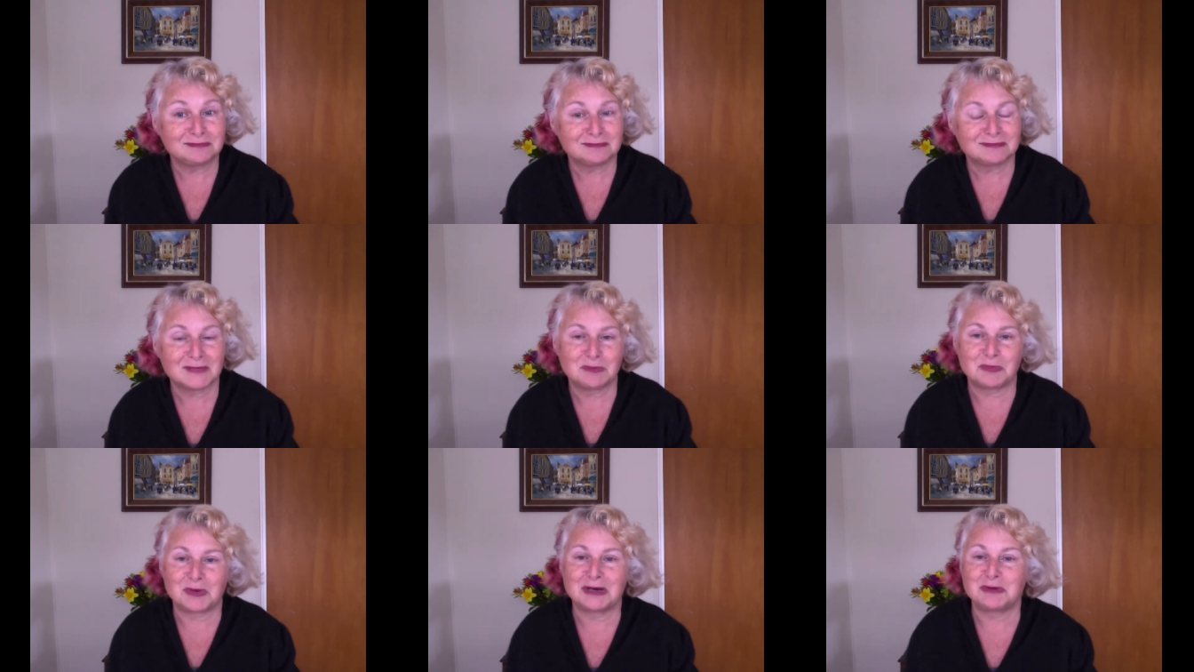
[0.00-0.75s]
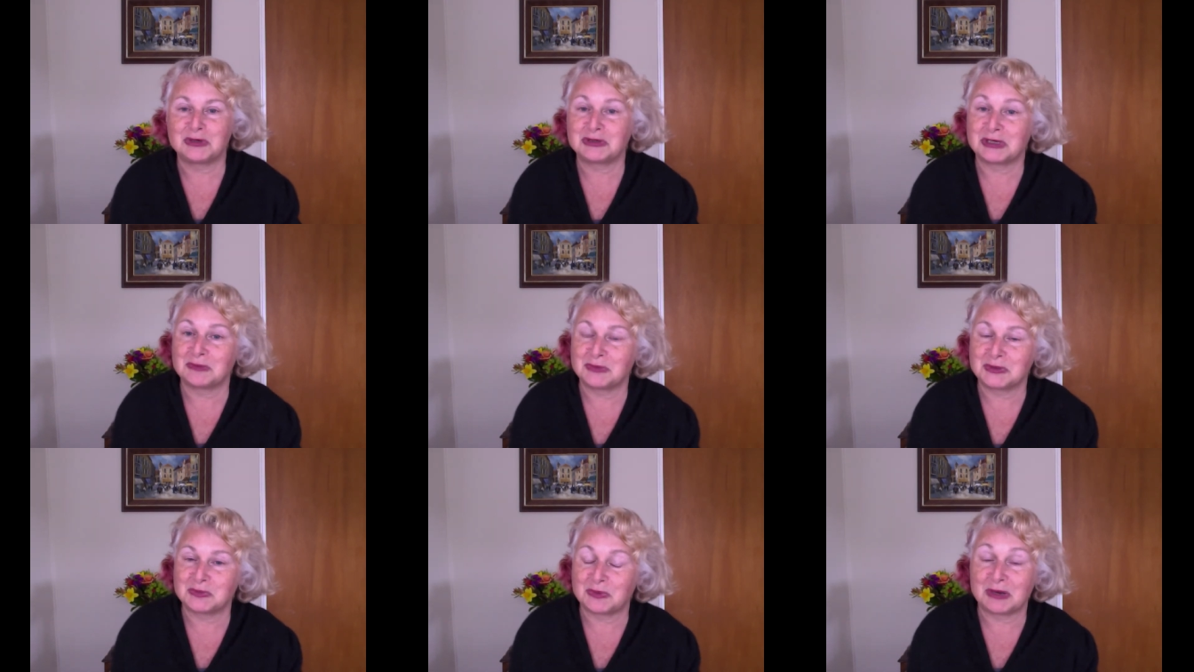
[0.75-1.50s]
And bread usually
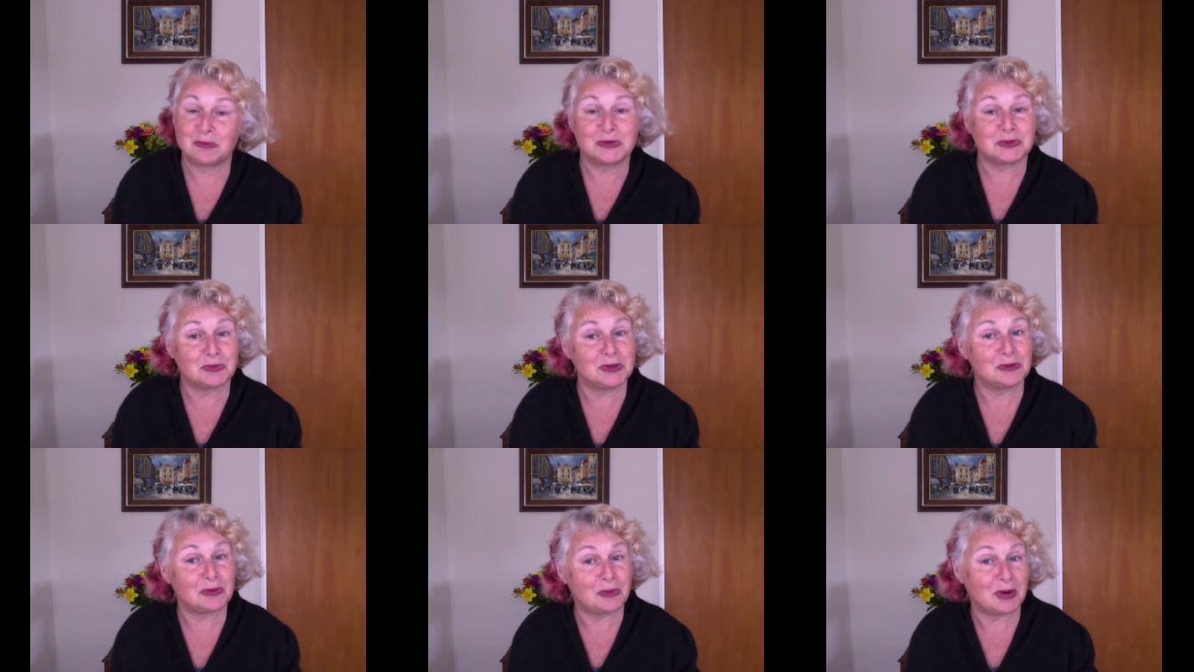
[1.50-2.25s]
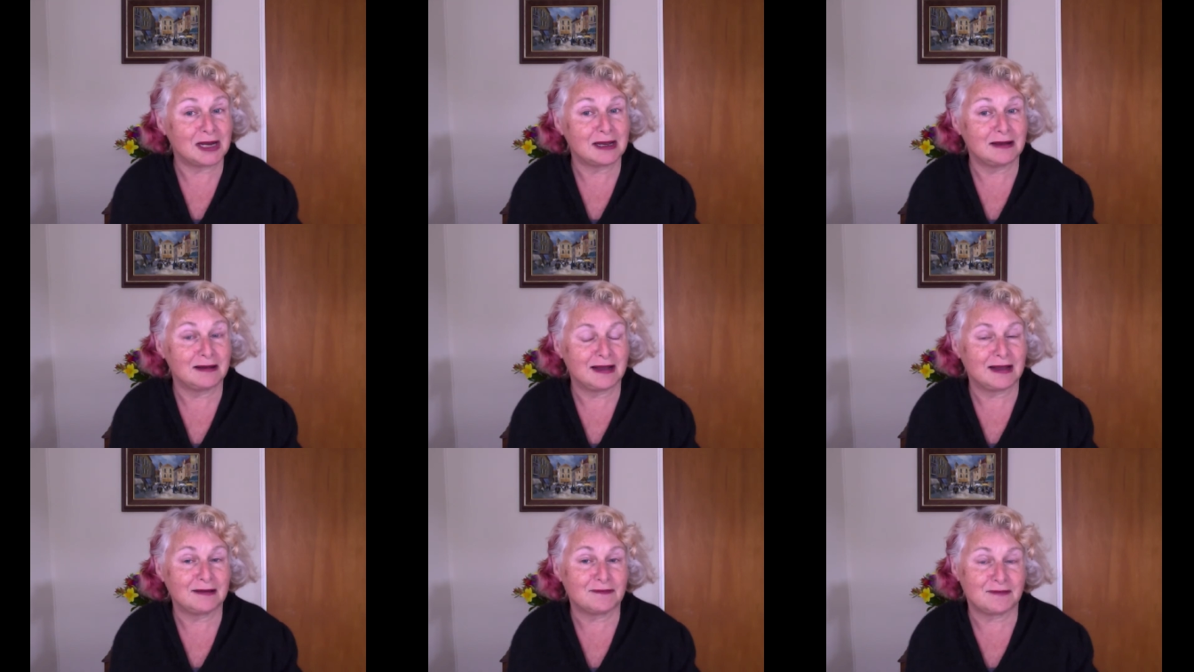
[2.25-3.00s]
was with quite
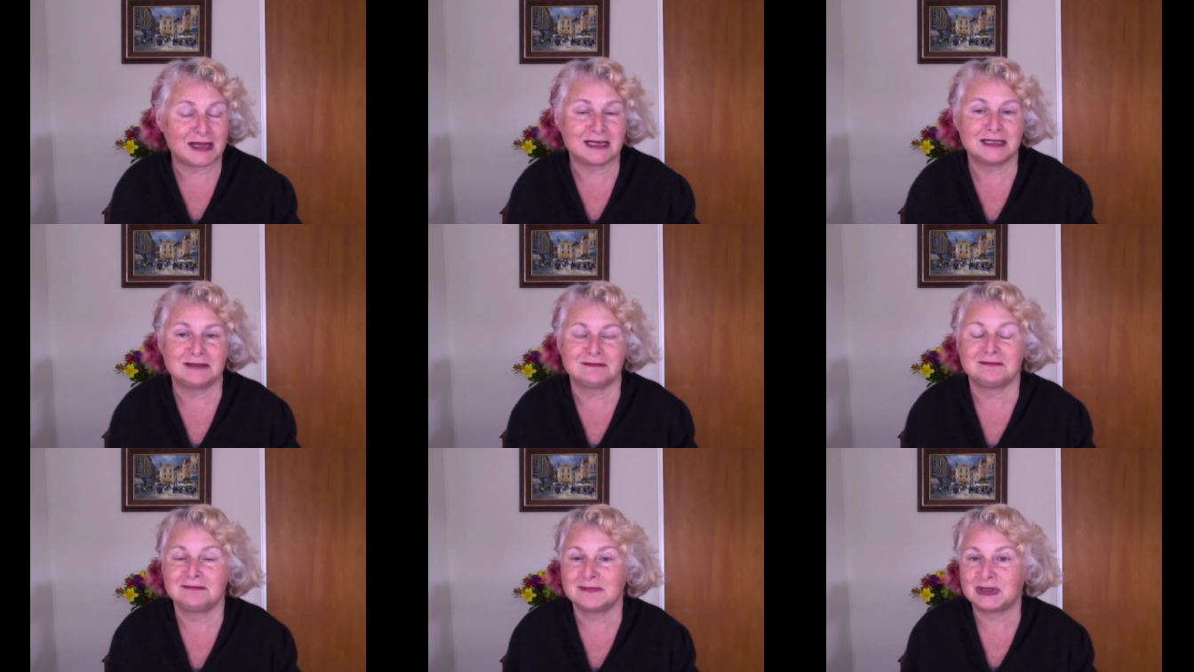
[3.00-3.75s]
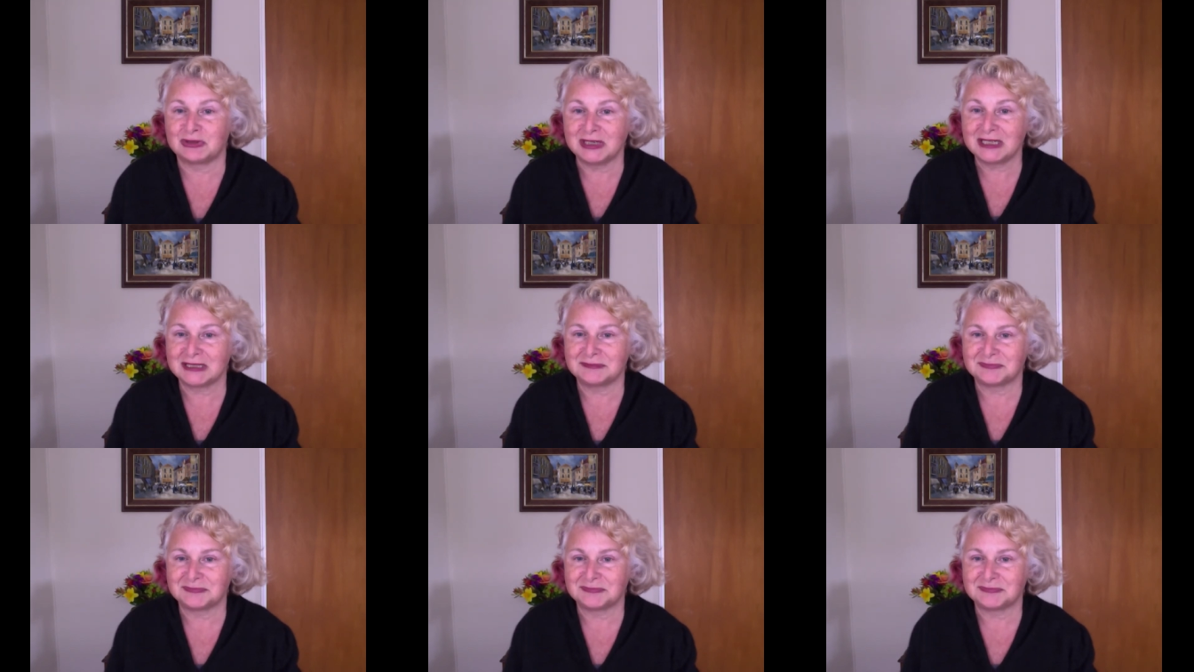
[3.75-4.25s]
a fatty drink,